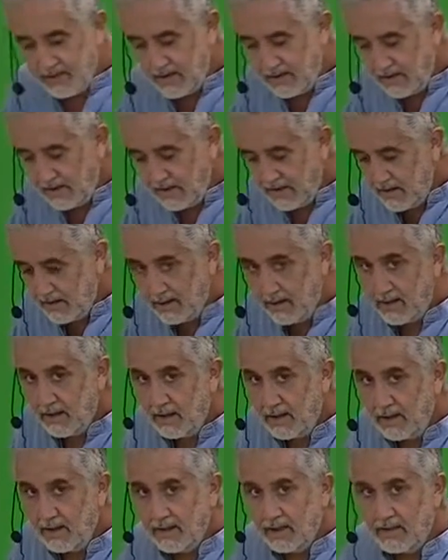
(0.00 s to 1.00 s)

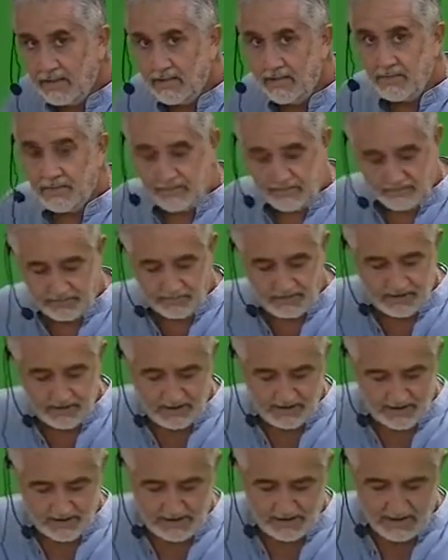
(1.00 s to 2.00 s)

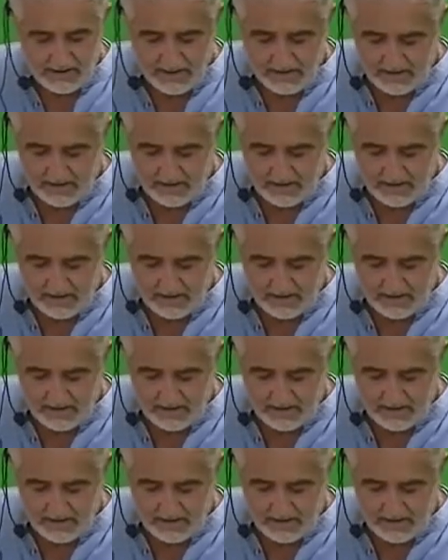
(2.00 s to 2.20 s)
[no speech]